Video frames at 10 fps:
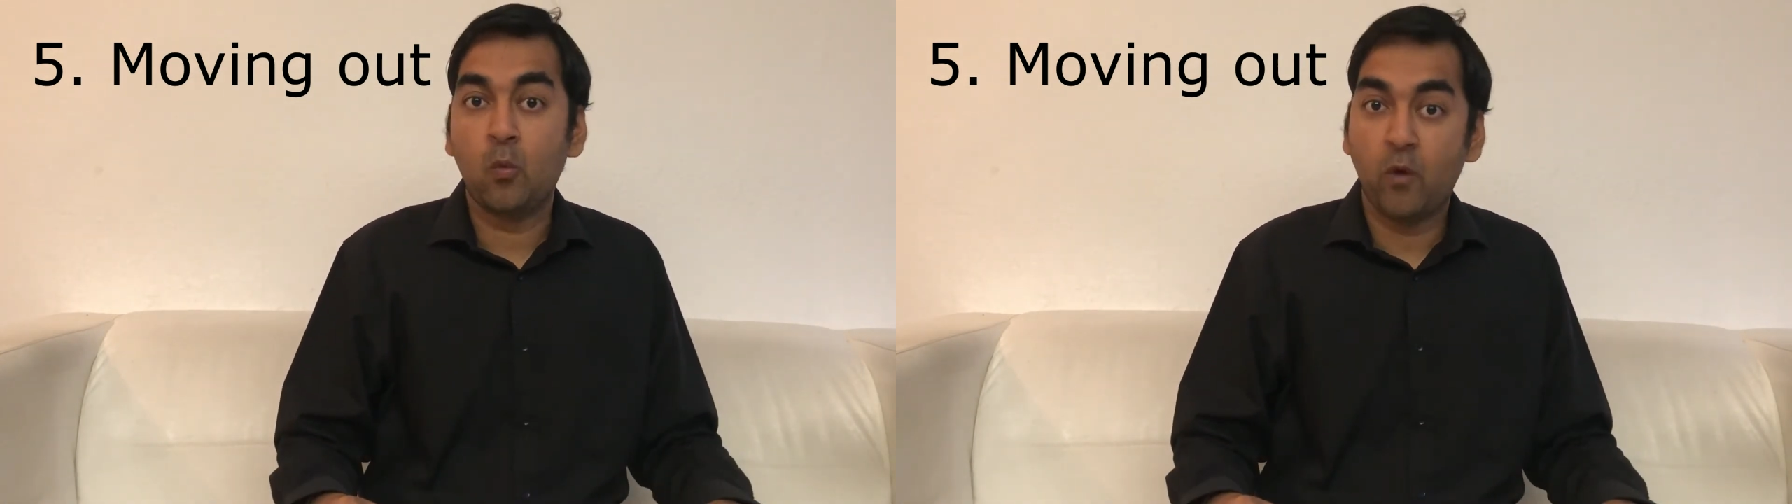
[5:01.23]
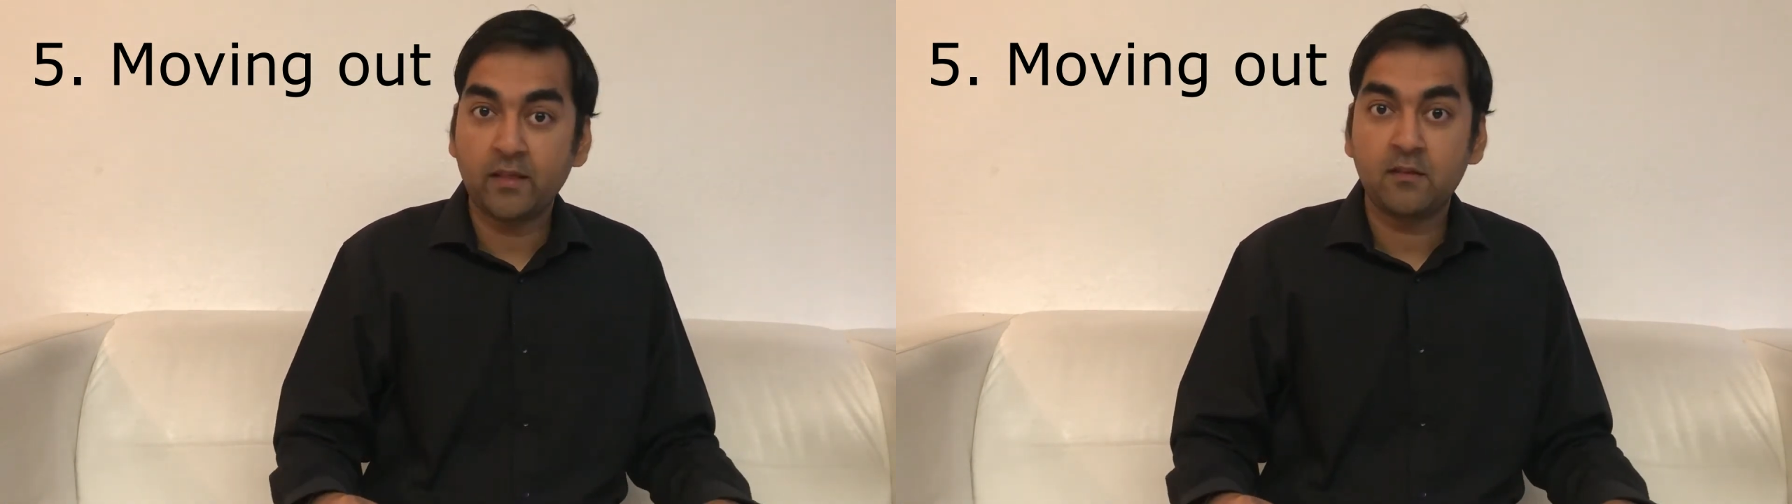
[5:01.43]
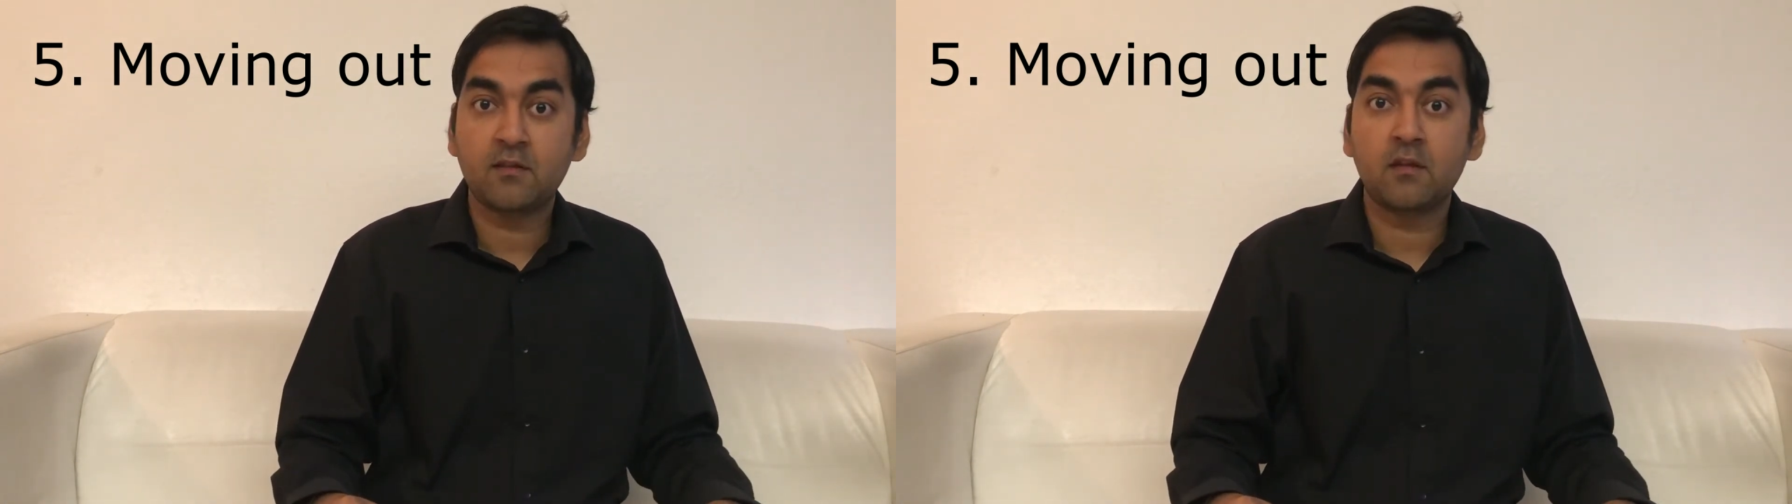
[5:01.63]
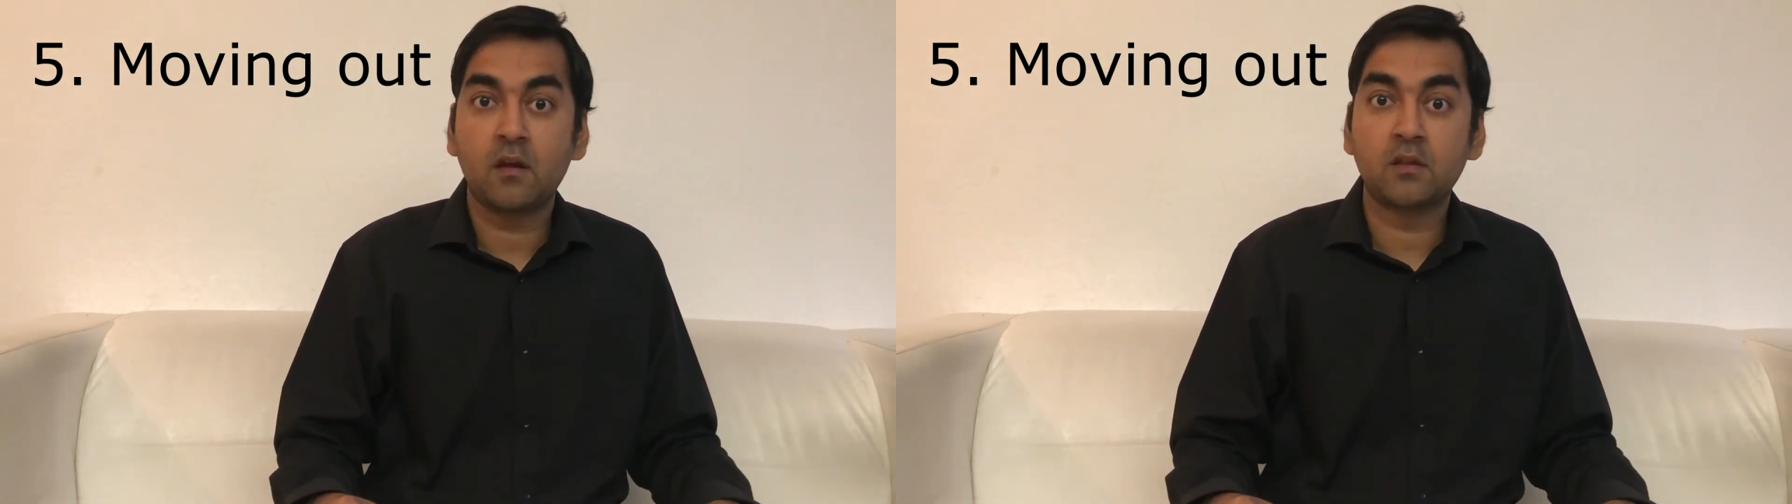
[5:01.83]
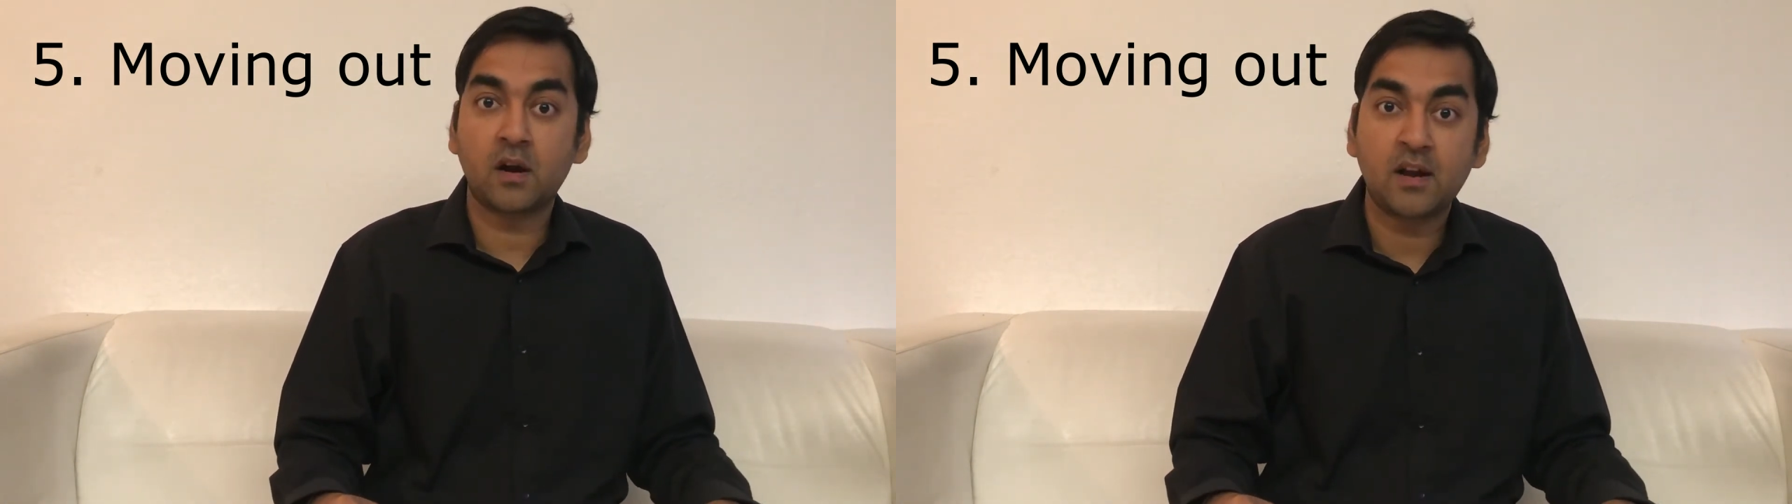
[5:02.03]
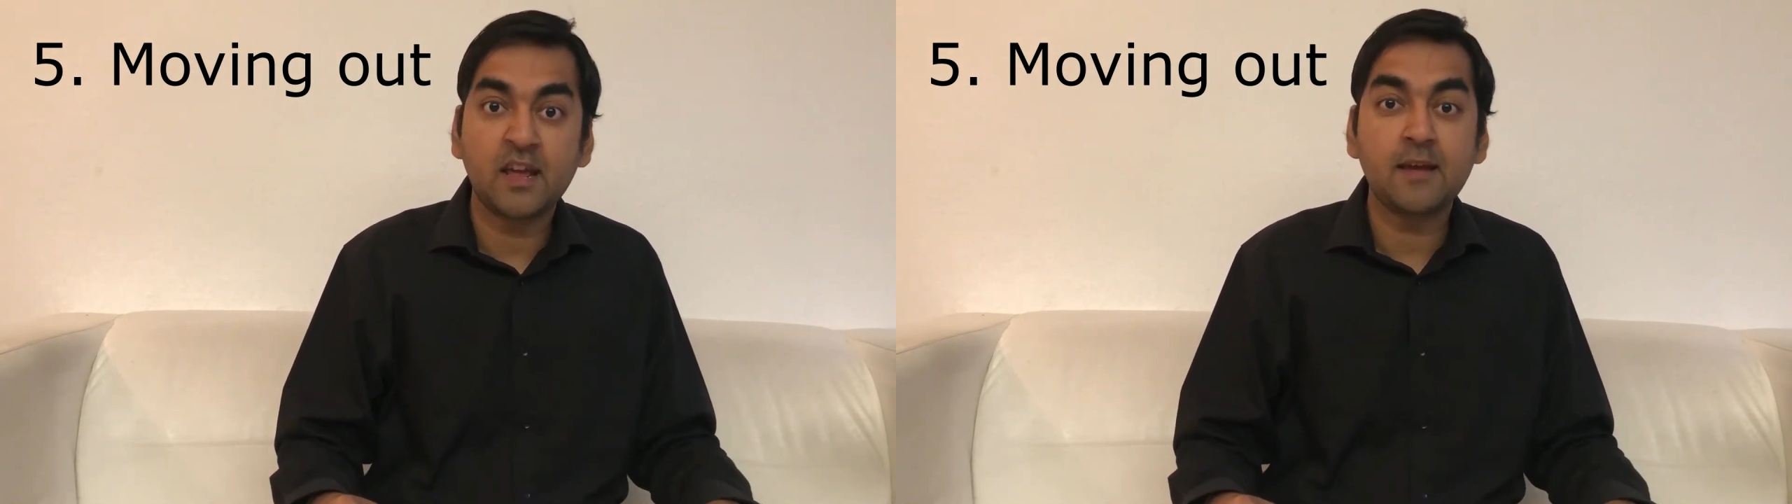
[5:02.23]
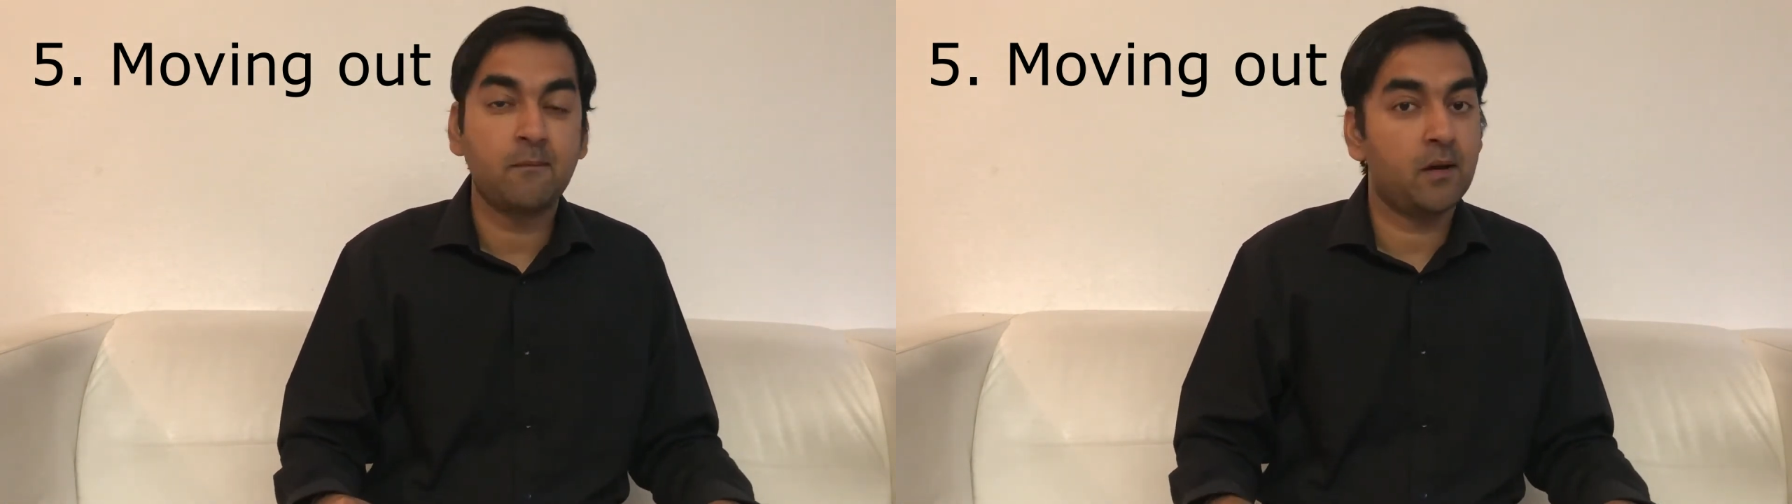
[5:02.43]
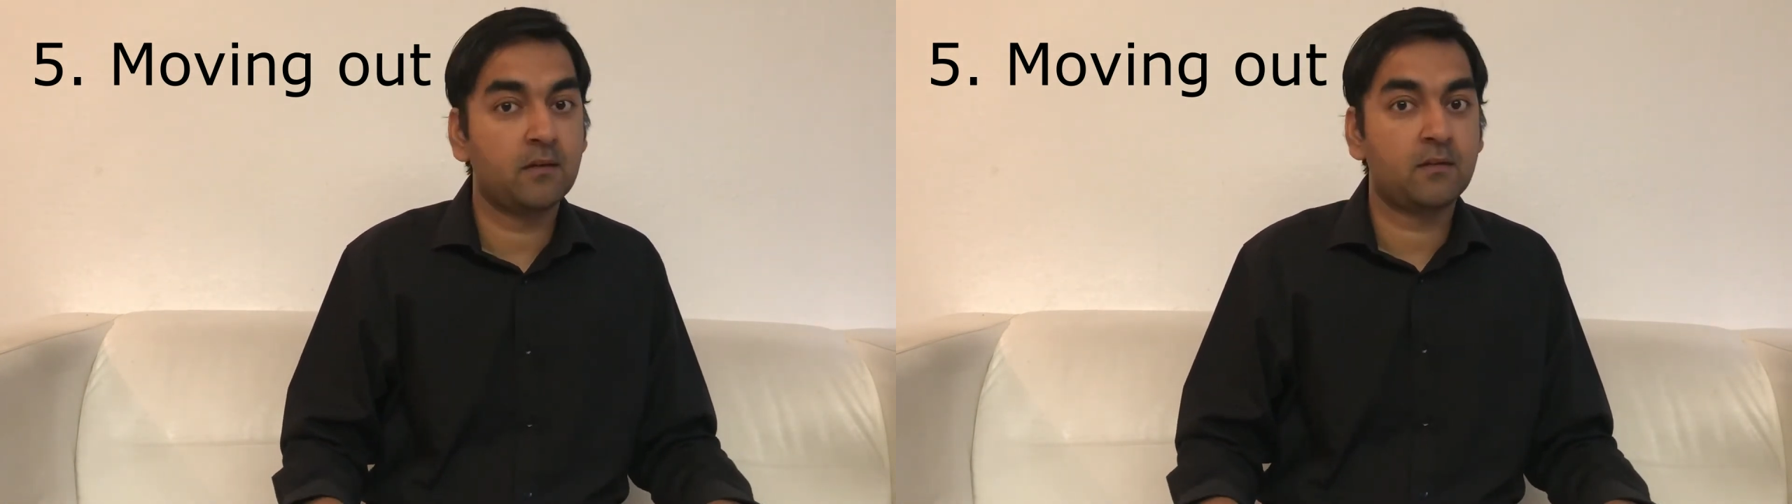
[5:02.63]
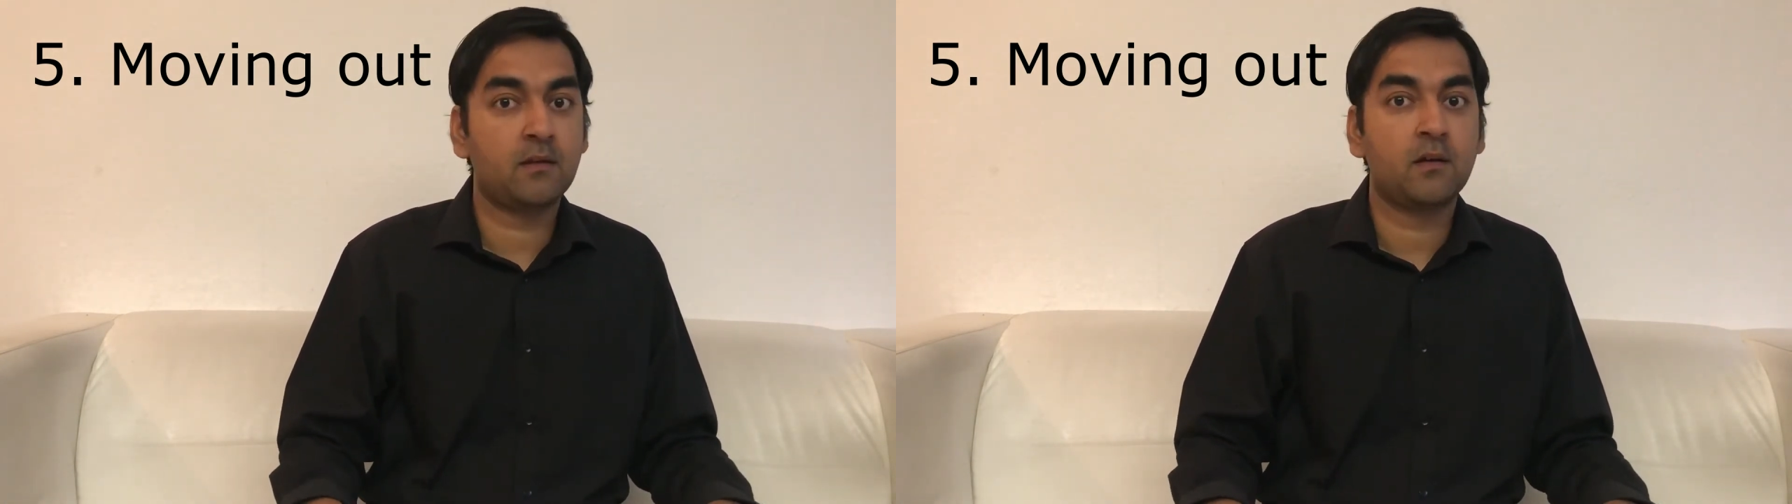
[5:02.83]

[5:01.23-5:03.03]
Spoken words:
once the team is